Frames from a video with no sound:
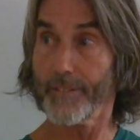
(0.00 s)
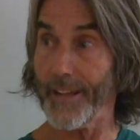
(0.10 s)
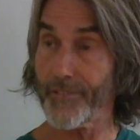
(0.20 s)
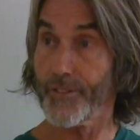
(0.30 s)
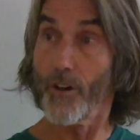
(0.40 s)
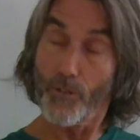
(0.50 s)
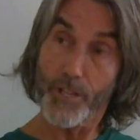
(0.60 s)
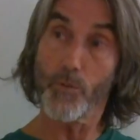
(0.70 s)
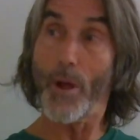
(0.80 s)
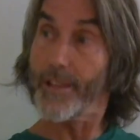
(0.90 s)
that's the
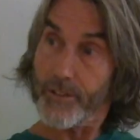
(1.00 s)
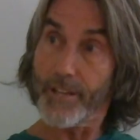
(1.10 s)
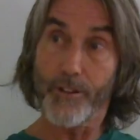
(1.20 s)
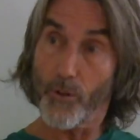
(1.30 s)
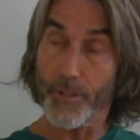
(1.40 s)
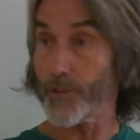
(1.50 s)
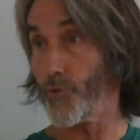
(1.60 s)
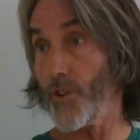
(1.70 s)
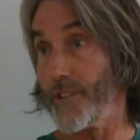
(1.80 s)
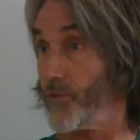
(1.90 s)
only way you can know the tree.